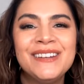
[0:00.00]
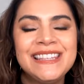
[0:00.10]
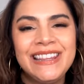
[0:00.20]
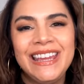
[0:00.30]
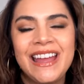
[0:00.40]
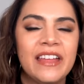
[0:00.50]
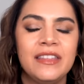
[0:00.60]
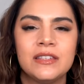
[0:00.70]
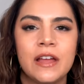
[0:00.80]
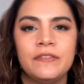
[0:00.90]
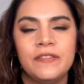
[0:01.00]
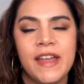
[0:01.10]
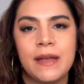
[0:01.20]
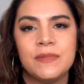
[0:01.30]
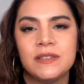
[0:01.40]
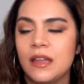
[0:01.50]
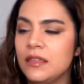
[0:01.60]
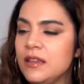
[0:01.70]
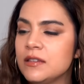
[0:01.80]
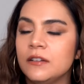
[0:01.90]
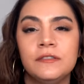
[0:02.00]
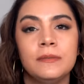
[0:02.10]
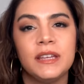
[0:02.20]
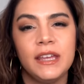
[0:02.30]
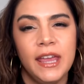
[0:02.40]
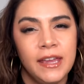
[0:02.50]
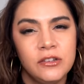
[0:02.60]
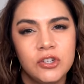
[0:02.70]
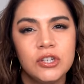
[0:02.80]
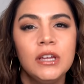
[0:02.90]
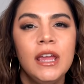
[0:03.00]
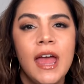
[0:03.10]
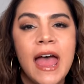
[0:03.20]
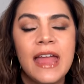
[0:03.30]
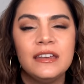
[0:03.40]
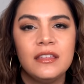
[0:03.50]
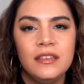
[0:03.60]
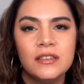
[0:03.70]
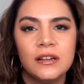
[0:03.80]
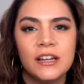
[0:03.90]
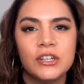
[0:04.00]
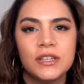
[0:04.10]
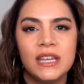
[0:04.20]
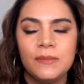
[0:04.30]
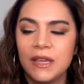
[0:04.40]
recently got these off of Amazon. These are from Kitsch and these are interesting